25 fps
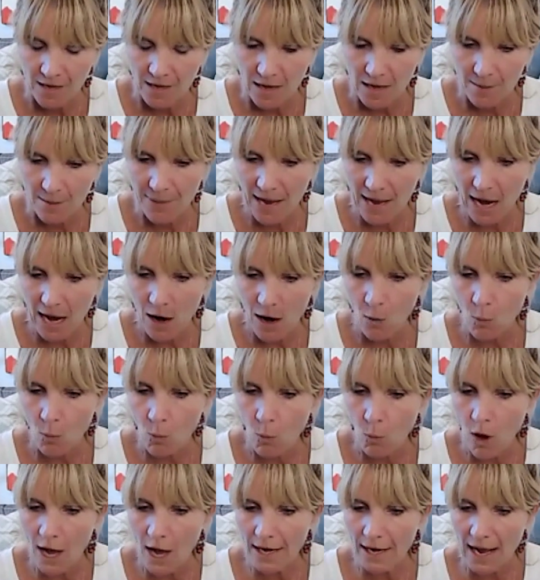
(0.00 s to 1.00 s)
about
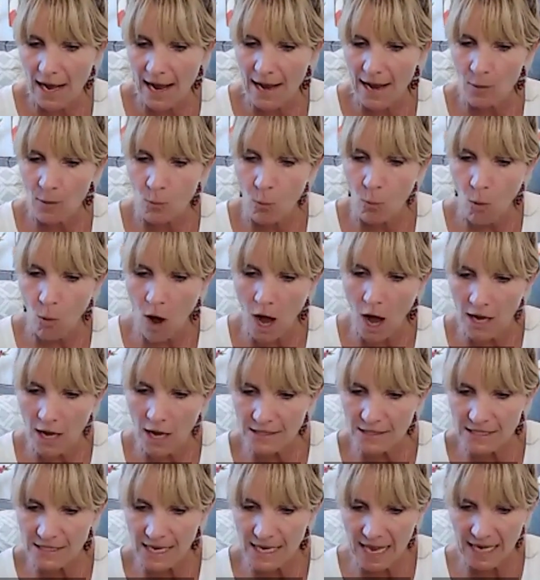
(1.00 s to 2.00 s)
what I
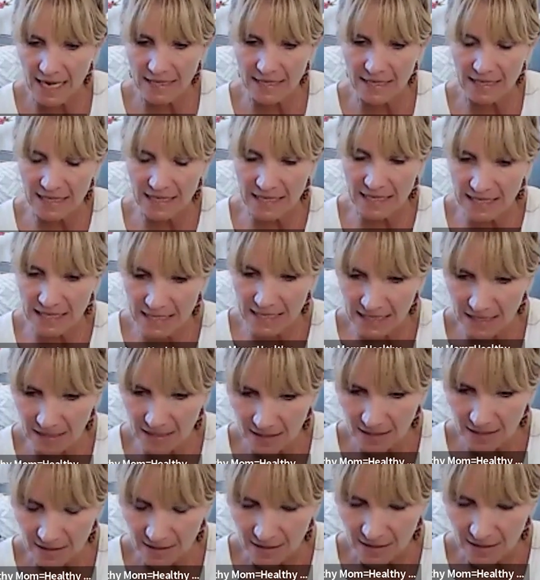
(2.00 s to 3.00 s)
want and
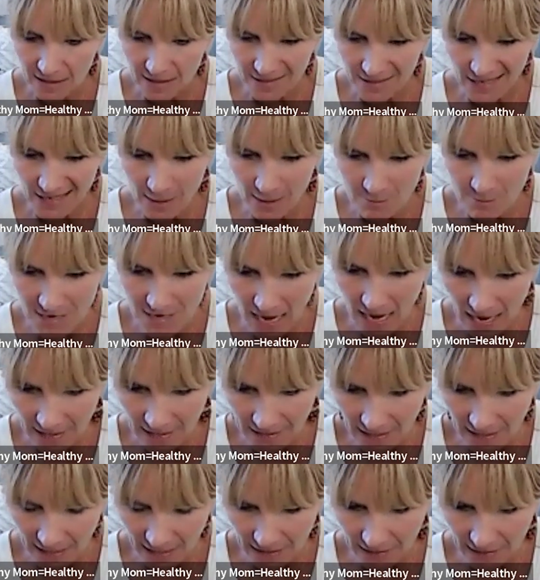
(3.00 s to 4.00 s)
need that I'm
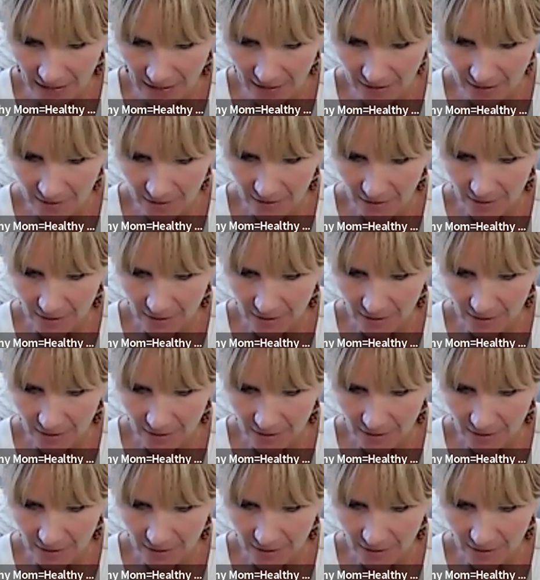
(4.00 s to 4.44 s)
not getting?